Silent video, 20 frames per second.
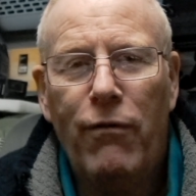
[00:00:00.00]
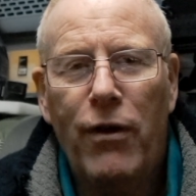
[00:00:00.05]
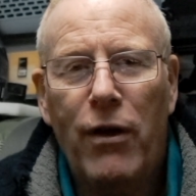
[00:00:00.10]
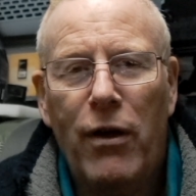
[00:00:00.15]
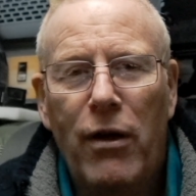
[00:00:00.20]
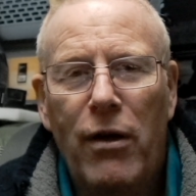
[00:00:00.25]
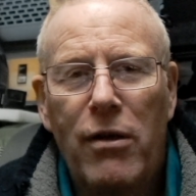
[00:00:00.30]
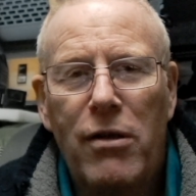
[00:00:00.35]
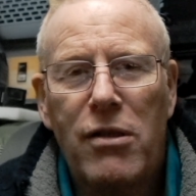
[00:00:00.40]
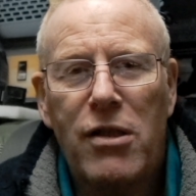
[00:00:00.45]

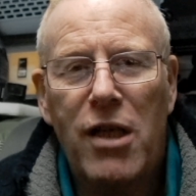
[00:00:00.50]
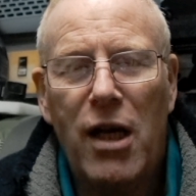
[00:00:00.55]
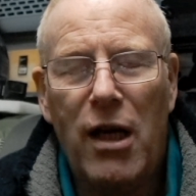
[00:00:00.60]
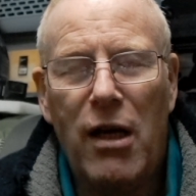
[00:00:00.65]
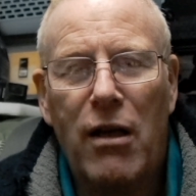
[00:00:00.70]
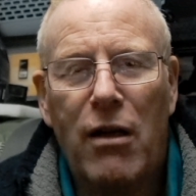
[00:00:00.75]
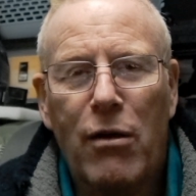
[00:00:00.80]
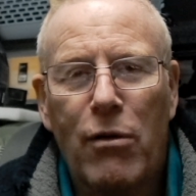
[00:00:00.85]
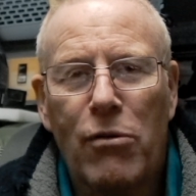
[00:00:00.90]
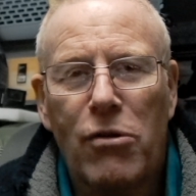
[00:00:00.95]
the
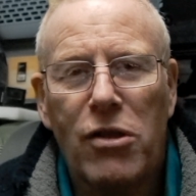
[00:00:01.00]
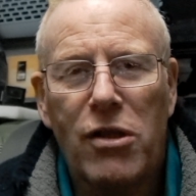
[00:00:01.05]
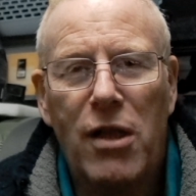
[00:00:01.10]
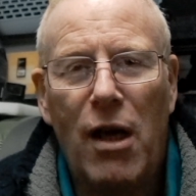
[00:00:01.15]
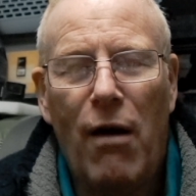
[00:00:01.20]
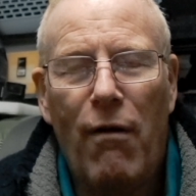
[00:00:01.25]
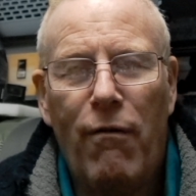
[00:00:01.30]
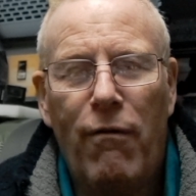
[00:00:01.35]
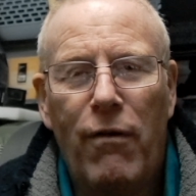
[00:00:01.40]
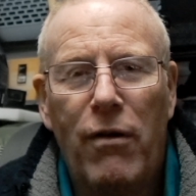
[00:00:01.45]
technical
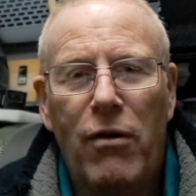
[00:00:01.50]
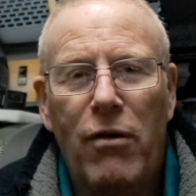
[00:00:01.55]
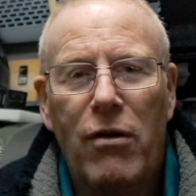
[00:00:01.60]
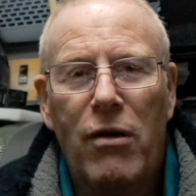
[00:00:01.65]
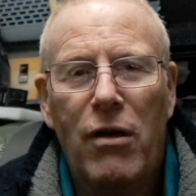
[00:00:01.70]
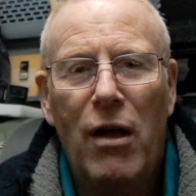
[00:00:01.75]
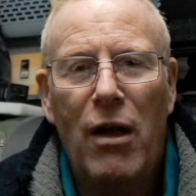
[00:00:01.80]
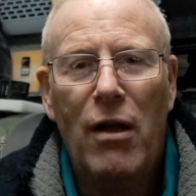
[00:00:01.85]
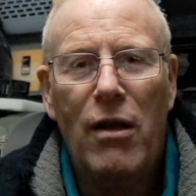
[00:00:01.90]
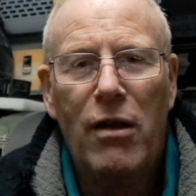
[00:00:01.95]
stuff and
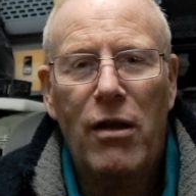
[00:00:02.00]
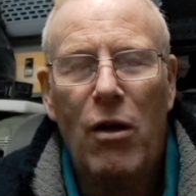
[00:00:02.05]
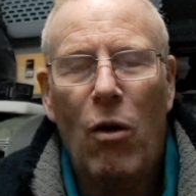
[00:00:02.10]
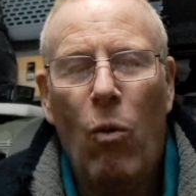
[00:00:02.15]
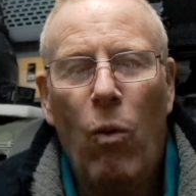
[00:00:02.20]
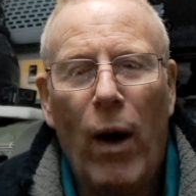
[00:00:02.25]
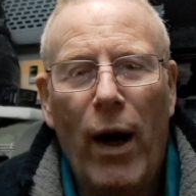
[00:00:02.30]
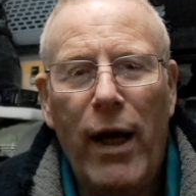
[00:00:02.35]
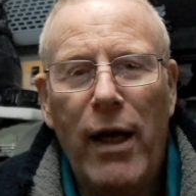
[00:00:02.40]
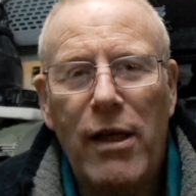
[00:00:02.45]
the
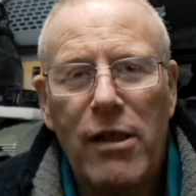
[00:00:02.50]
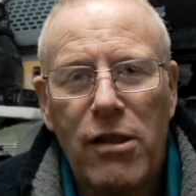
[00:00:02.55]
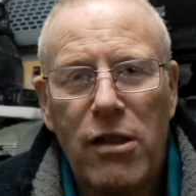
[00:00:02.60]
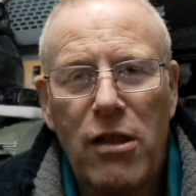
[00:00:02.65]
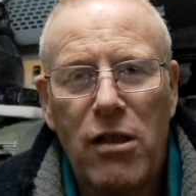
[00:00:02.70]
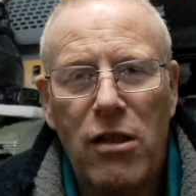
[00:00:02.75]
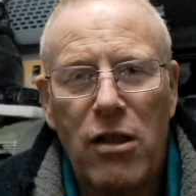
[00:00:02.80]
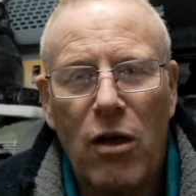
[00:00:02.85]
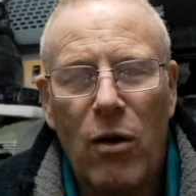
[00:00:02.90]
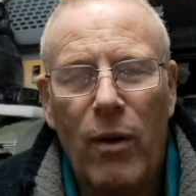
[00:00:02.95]
ways to
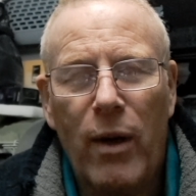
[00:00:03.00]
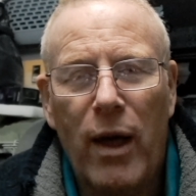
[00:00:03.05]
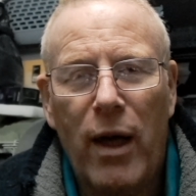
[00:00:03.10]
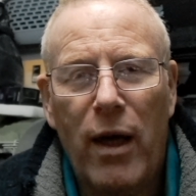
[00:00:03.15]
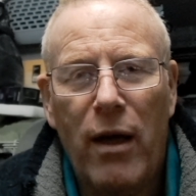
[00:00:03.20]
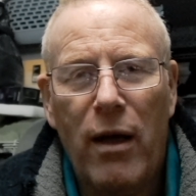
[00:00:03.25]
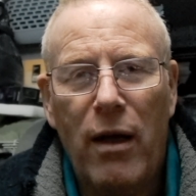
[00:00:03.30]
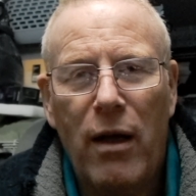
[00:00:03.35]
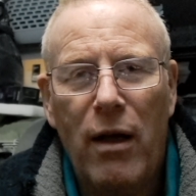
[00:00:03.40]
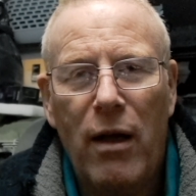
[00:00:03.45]
do it?